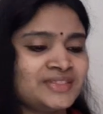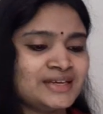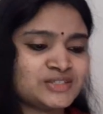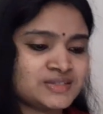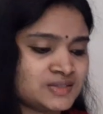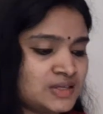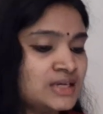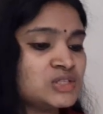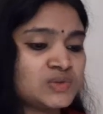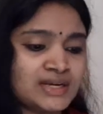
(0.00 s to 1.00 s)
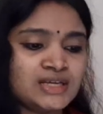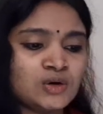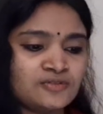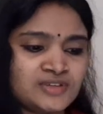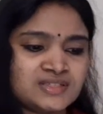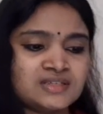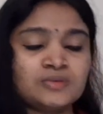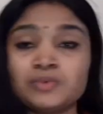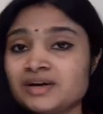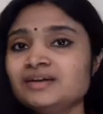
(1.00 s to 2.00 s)
Next is trainee officer
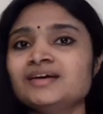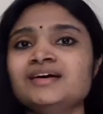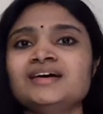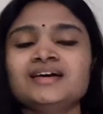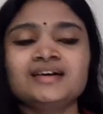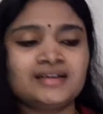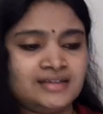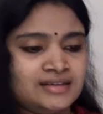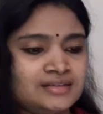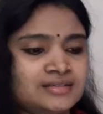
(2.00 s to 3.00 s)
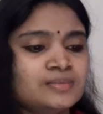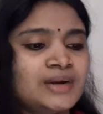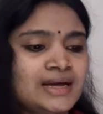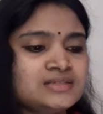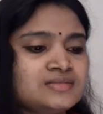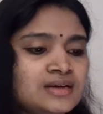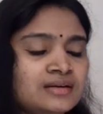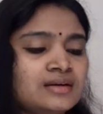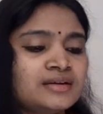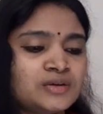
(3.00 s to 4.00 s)
1. The branch they
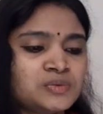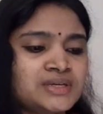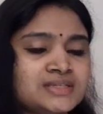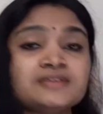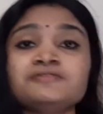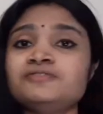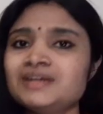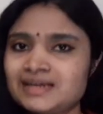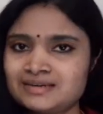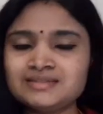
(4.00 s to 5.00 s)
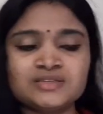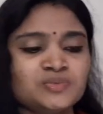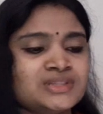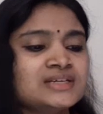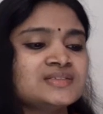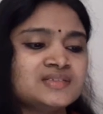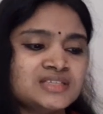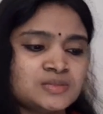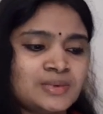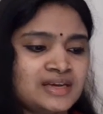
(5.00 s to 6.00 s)
are recruiting is finance with
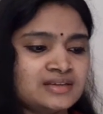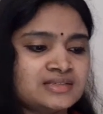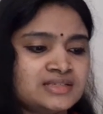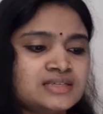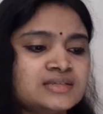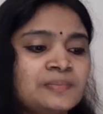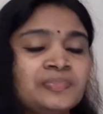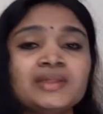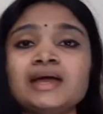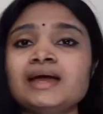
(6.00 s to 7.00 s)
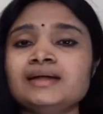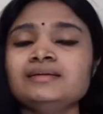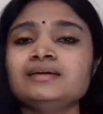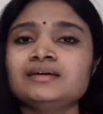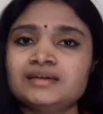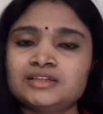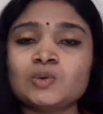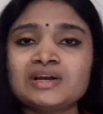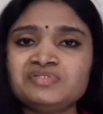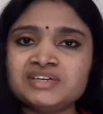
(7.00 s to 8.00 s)
6 vacancies and the
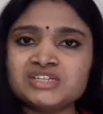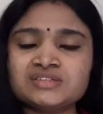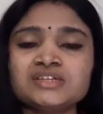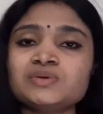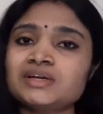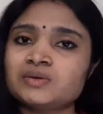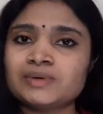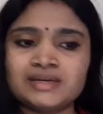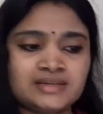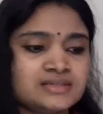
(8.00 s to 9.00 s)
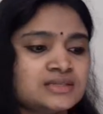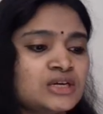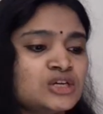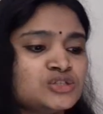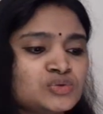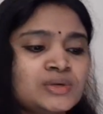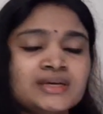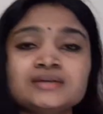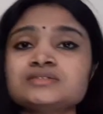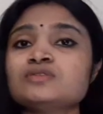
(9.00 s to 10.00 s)
qualification that you are requiring is 2
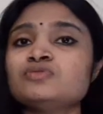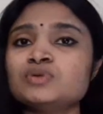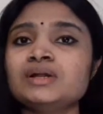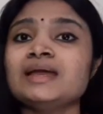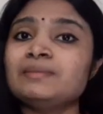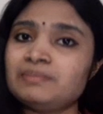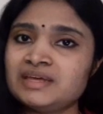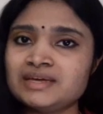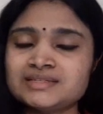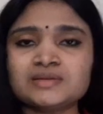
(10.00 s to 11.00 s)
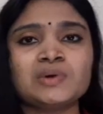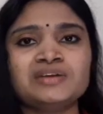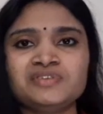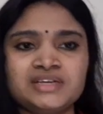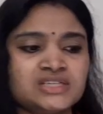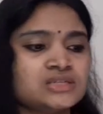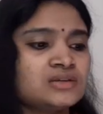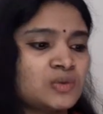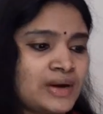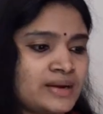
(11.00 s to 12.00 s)
years full MBA is the qualification
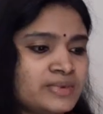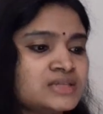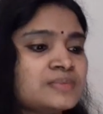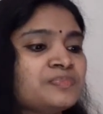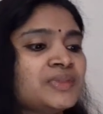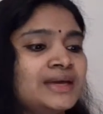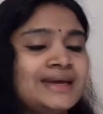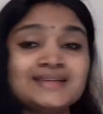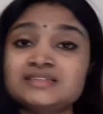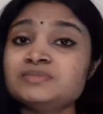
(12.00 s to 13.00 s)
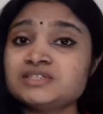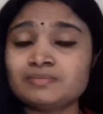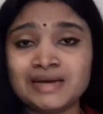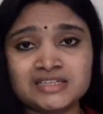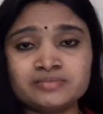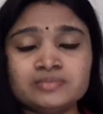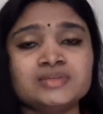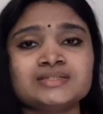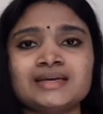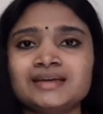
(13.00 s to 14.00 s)
requirement. Age limit maximum
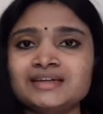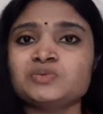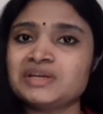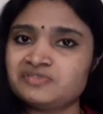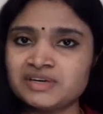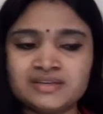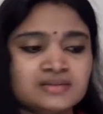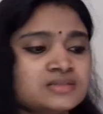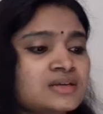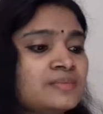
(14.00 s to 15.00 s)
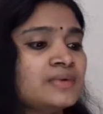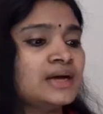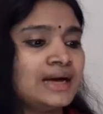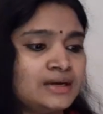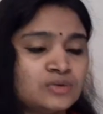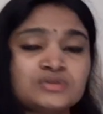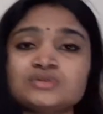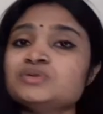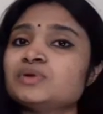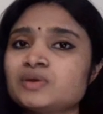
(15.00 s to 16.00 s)
is again 25 years and also
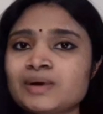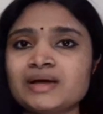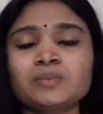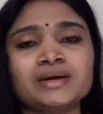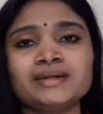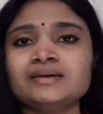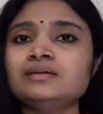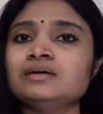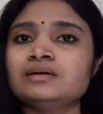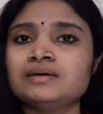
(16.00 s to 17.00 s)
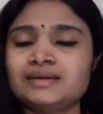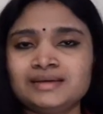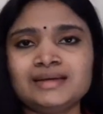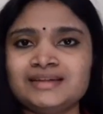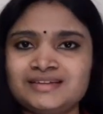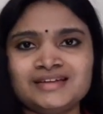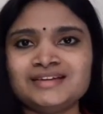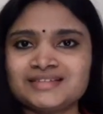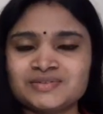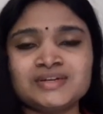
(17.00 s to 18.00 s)
you require 1 year in
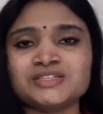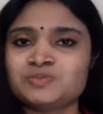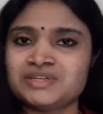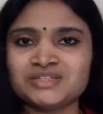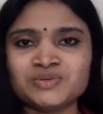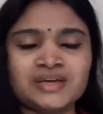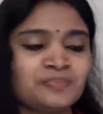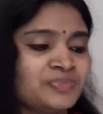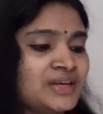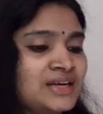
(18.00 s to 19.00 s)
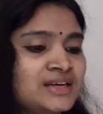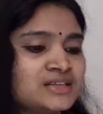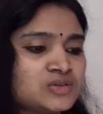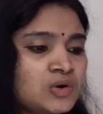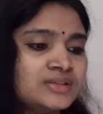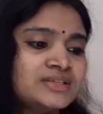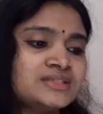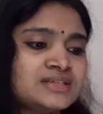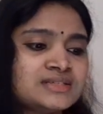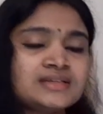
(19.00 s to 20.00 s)
industrial experience. Okay. So all these
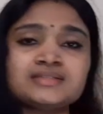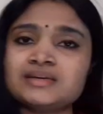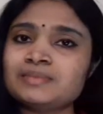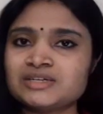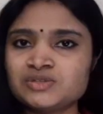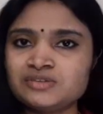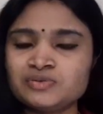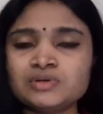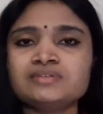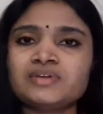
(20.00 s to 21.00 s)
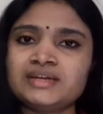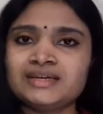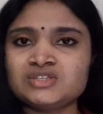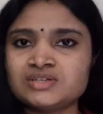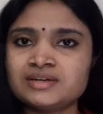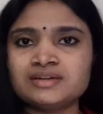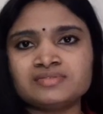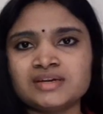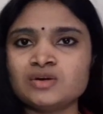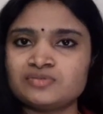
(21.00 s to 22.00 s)
things are same actually for trainee engineer and
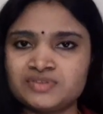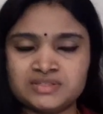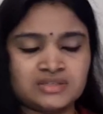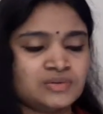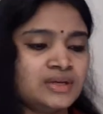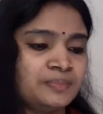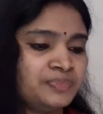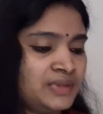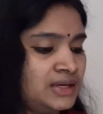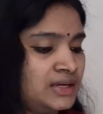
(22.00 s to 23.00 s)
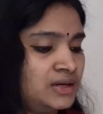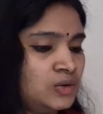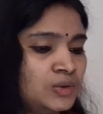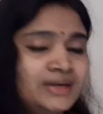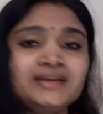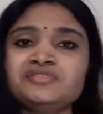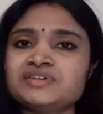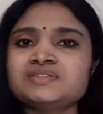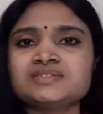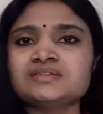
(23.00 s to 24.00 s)
trainee officer. Okay. Only
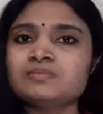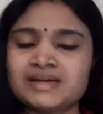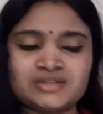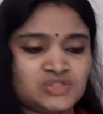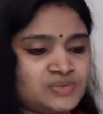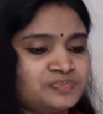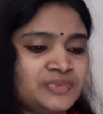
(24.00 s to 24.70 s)
difference is in the branch.